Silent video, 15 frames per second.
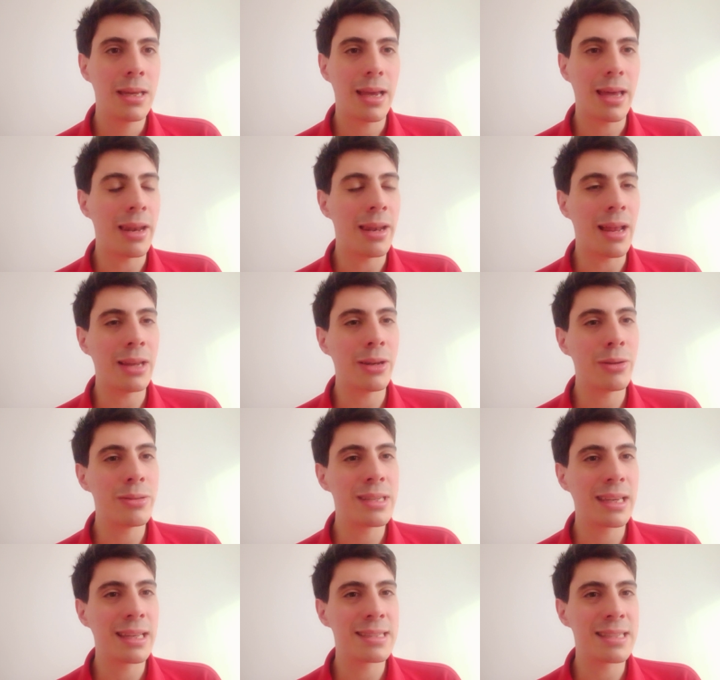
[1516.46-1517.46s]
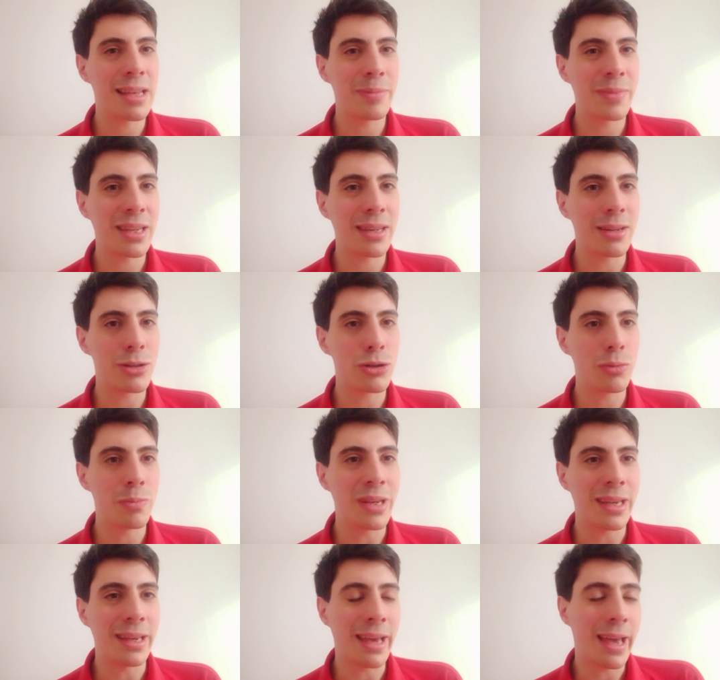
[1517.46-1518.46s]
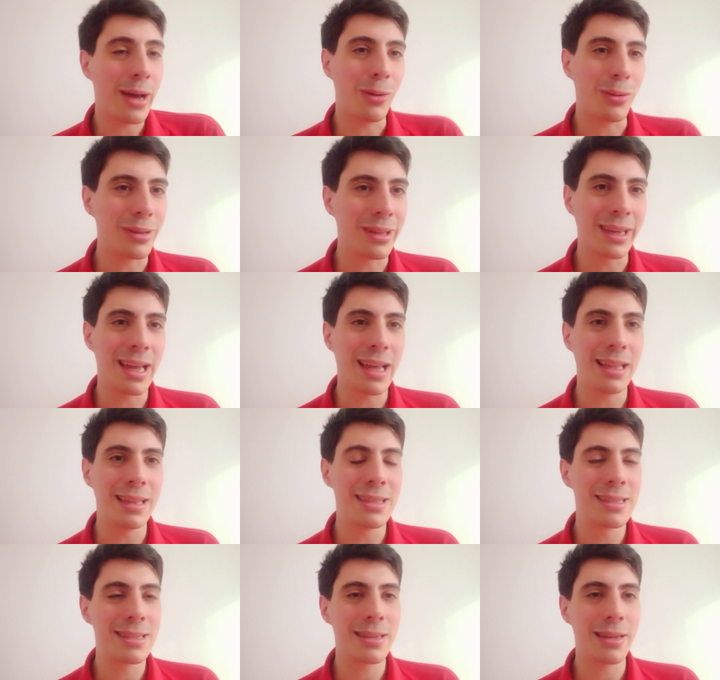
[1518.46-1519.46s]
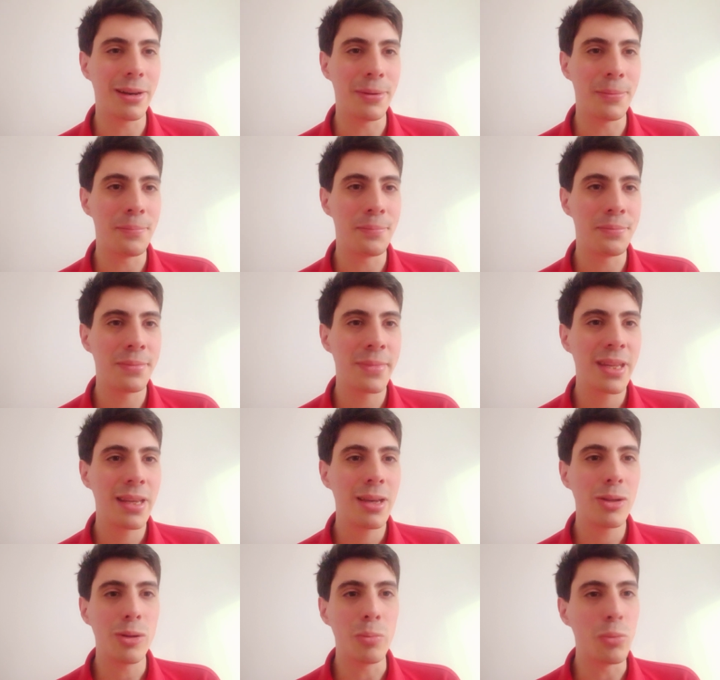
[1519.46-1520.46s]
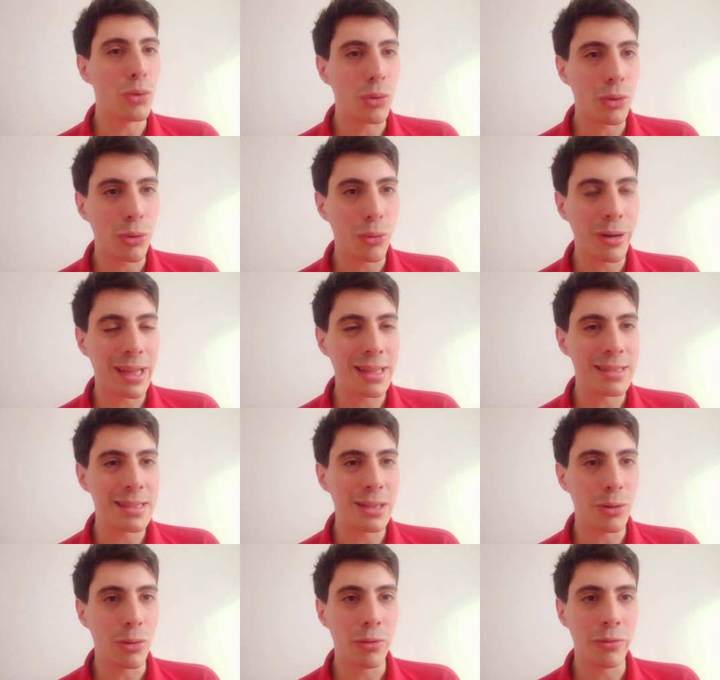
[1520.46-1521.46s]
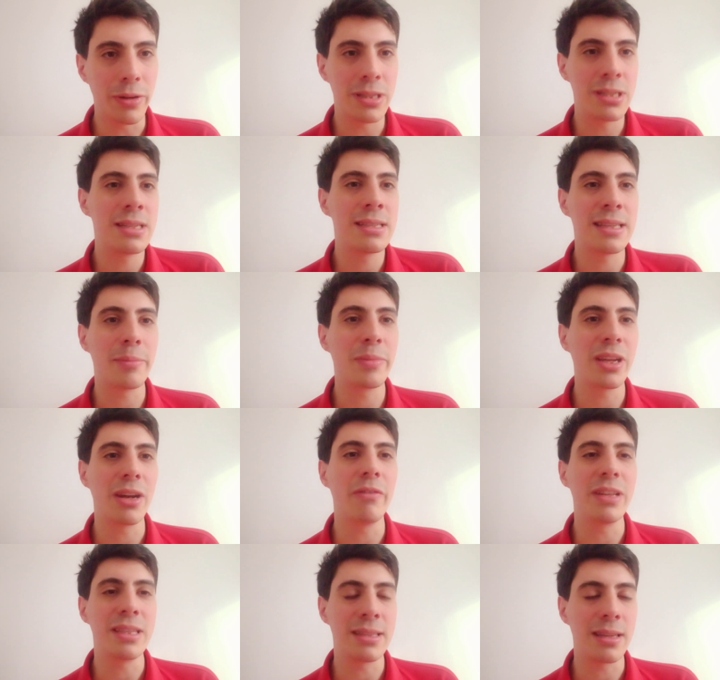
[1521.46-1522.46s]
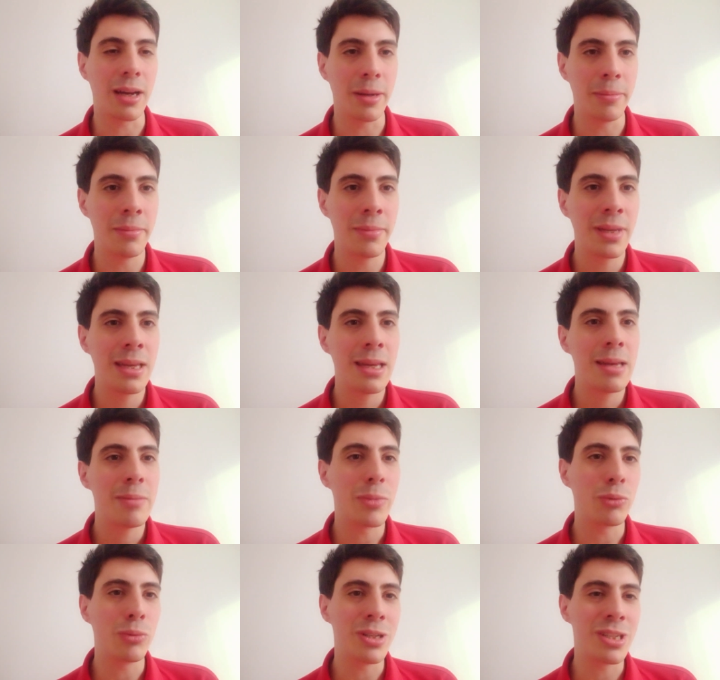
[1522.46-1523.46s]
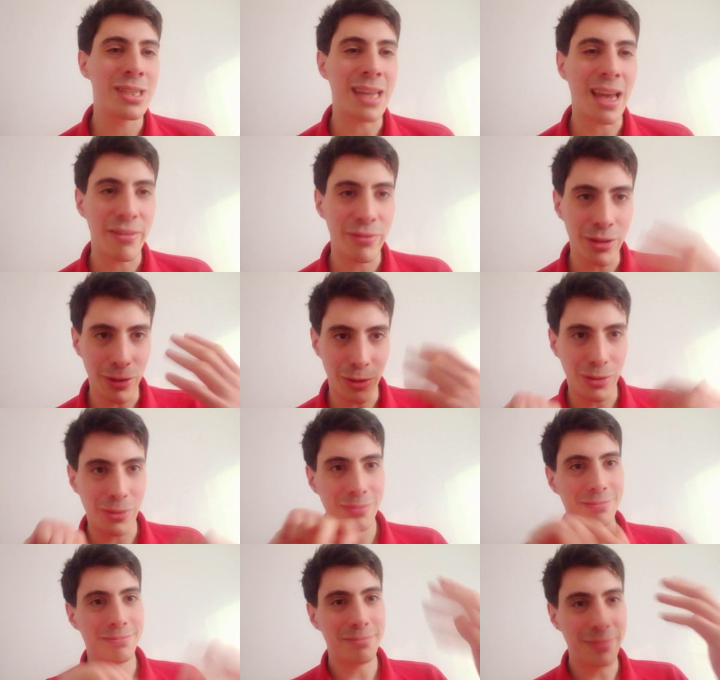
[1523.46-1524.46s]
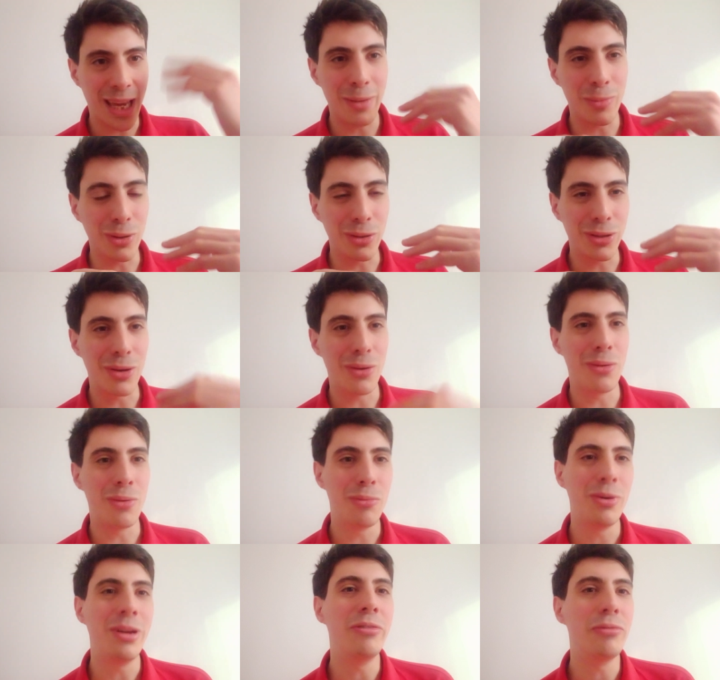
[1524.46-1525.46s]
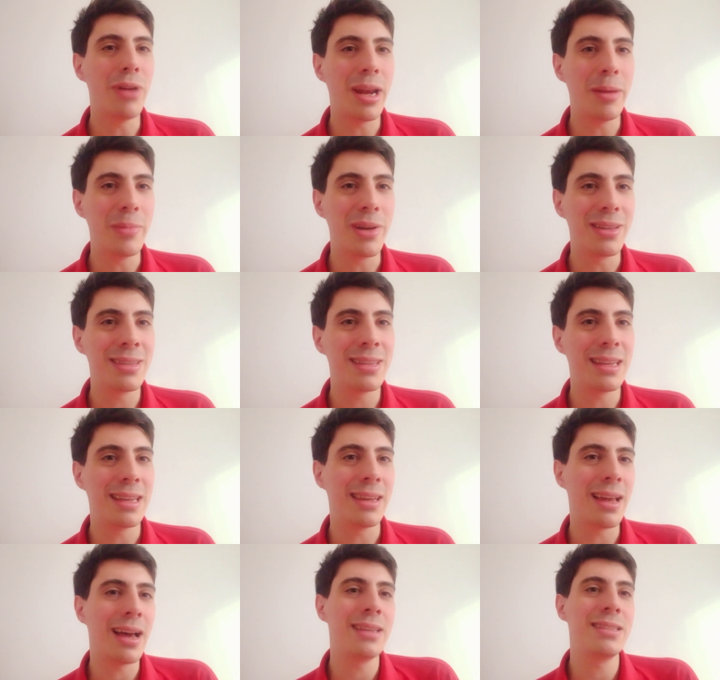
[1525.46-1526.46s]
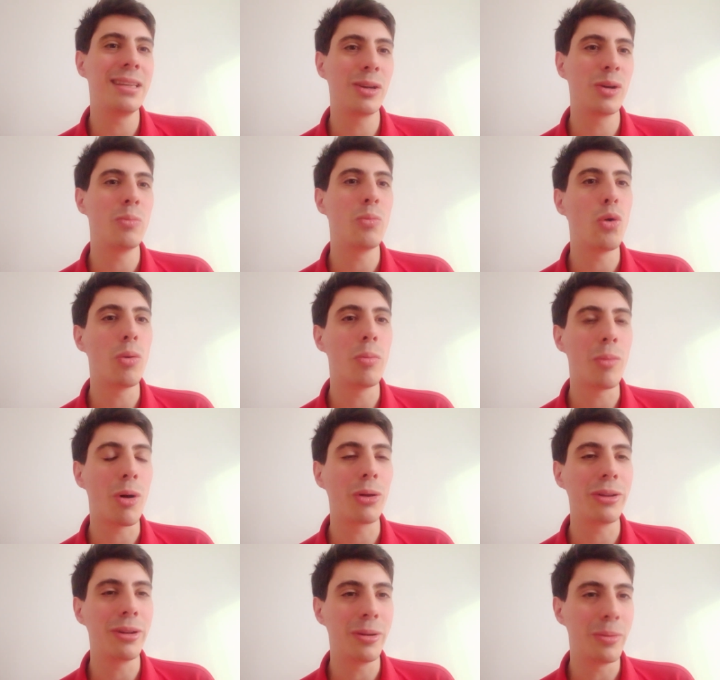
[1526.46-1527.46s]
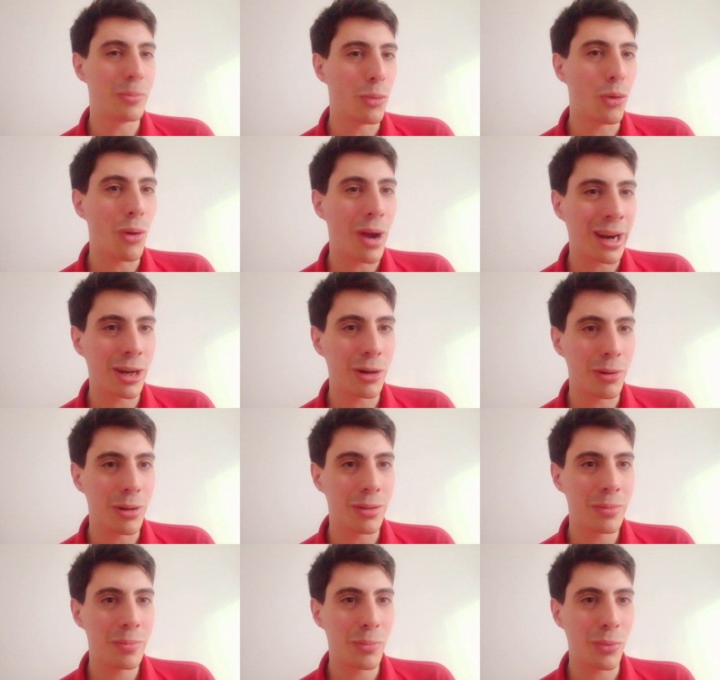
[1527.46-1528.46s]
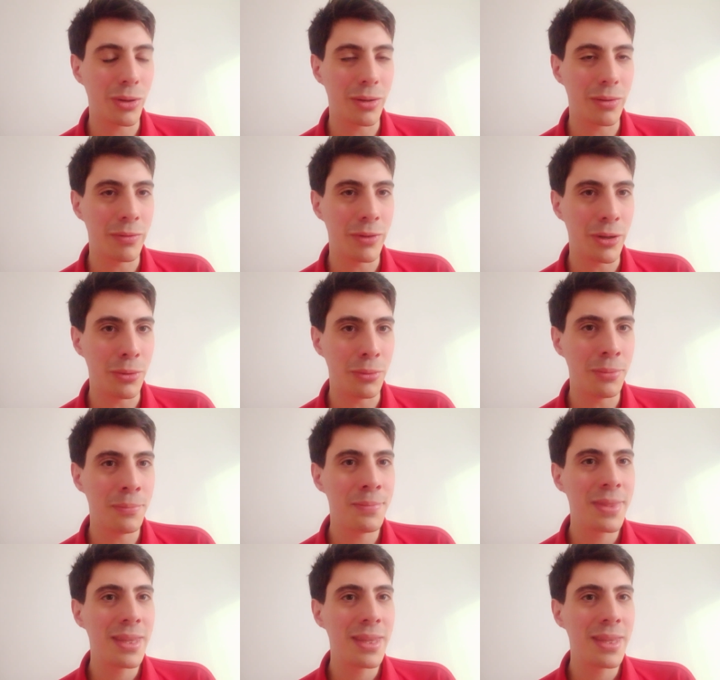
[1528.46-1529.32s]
And I don't think it's something that should be held against um, the book or against the author. It's just something of its time but we just have to be able to reframe it in I think a more modern and more accurate point of view.